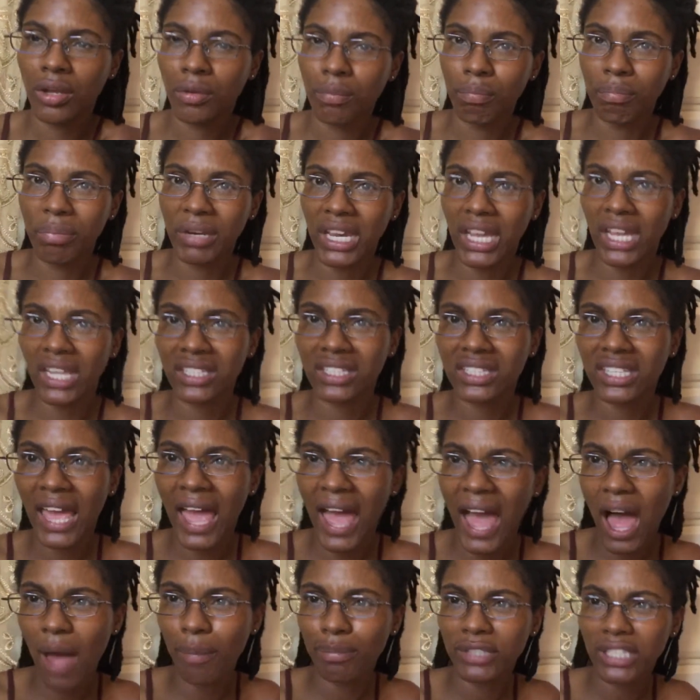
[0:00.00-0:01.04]
being
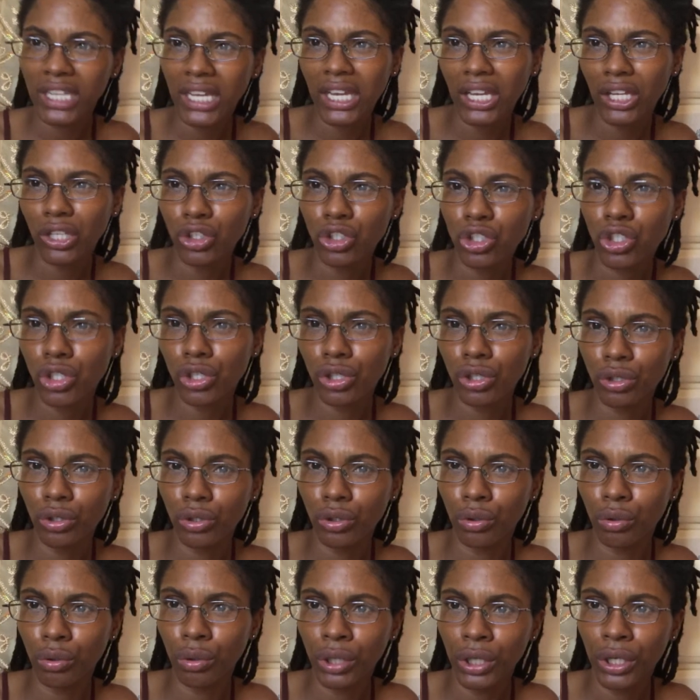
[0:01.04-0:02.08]
tapped
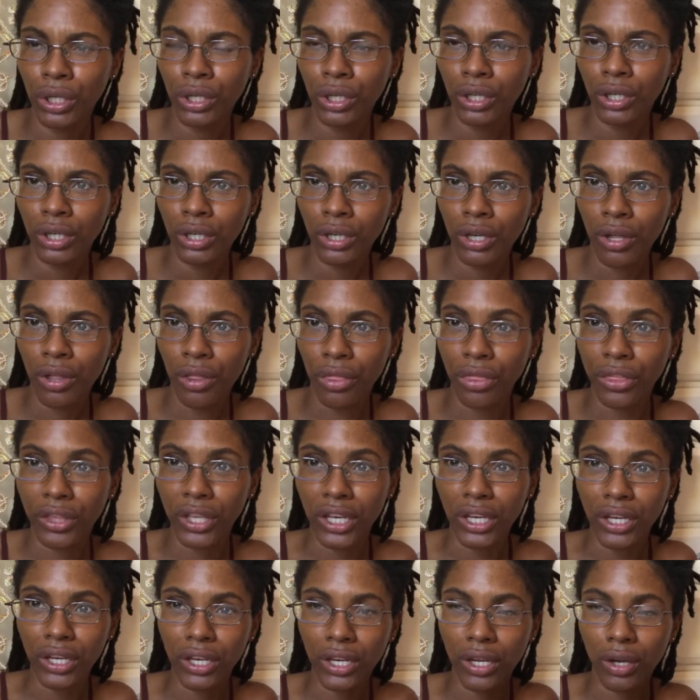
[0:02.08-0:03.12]
into
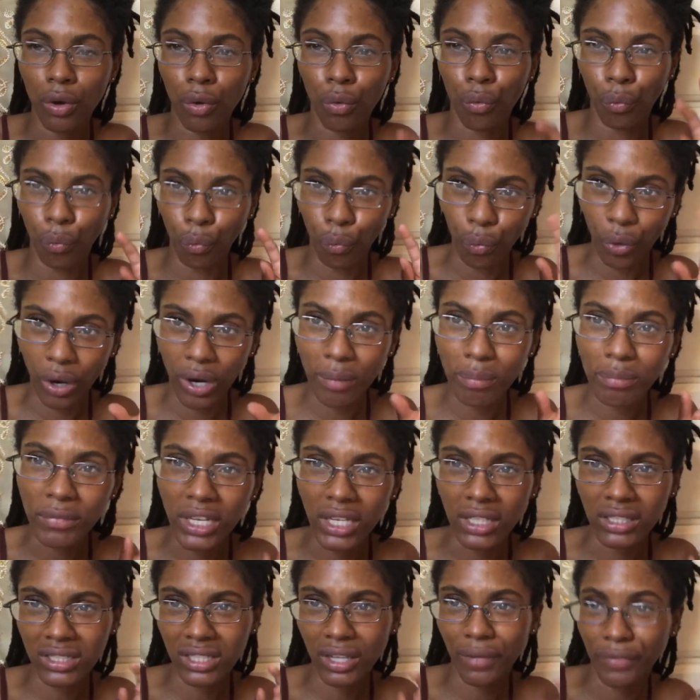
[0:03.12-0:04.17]
the
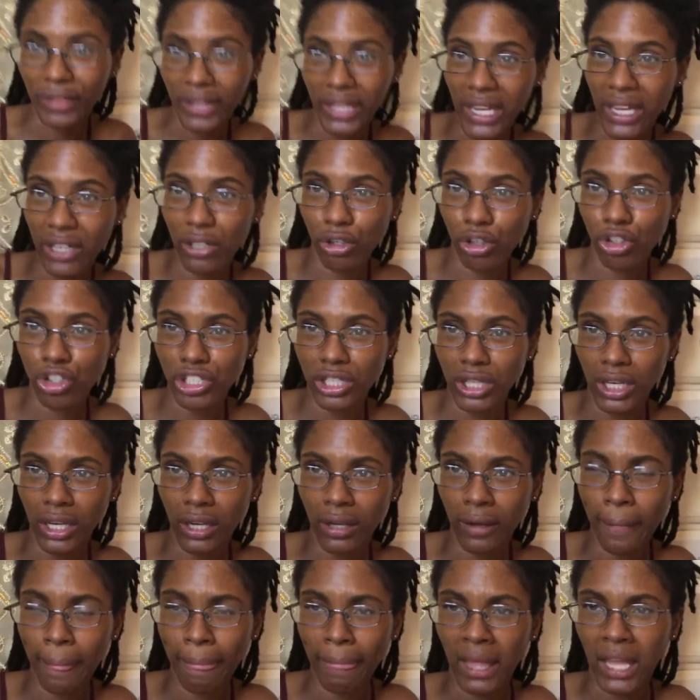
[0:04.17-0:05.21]
remnants of the energy.
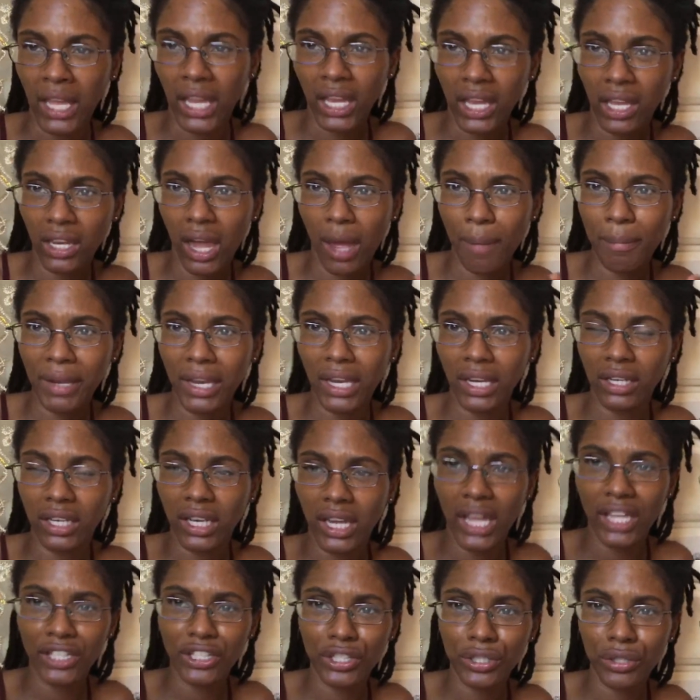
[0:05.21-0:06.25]
And I mean,
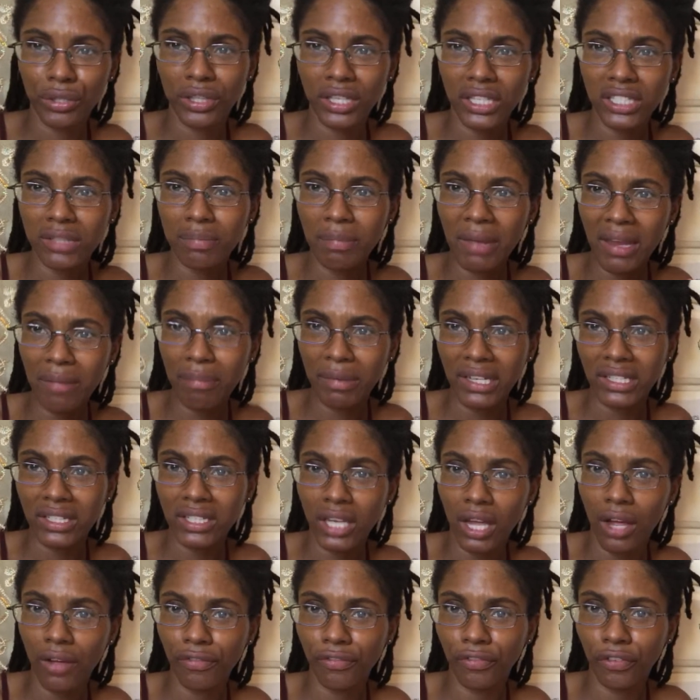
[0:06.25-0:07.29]
Cancer, this may be
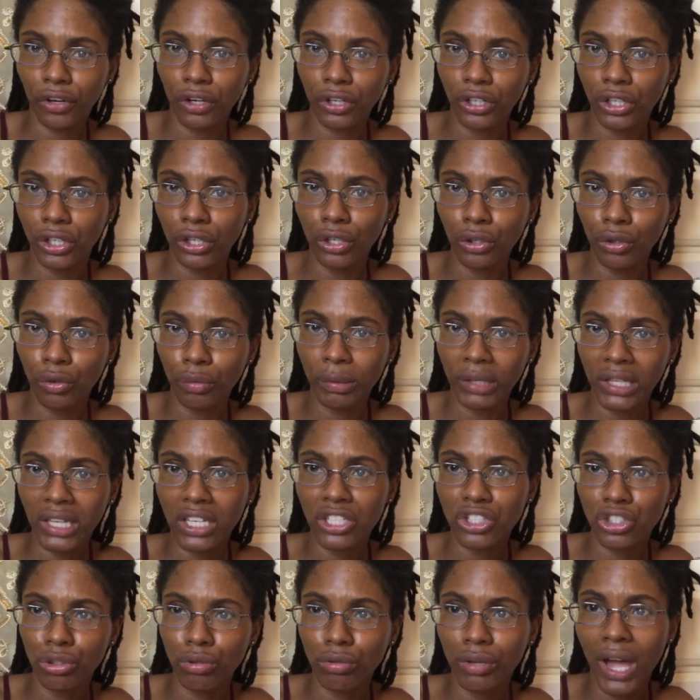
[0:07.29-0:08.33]
tough for you
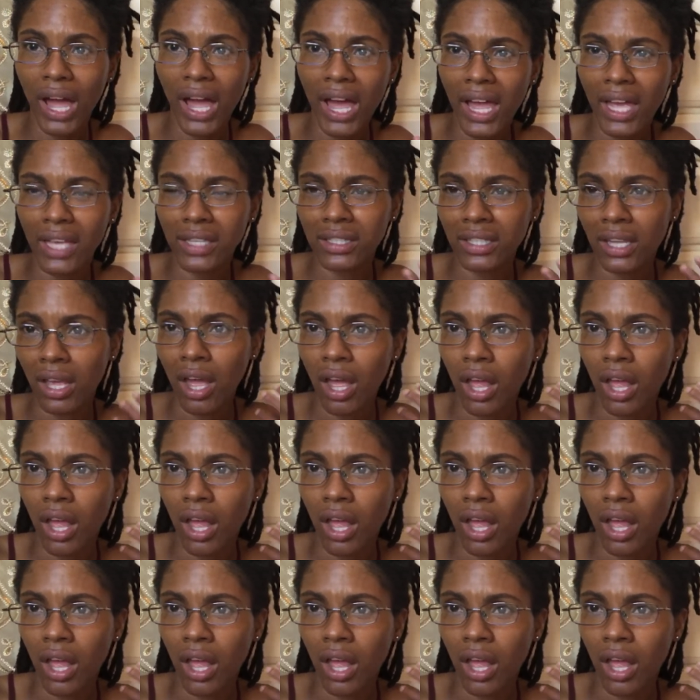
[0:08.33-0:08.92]
because you guys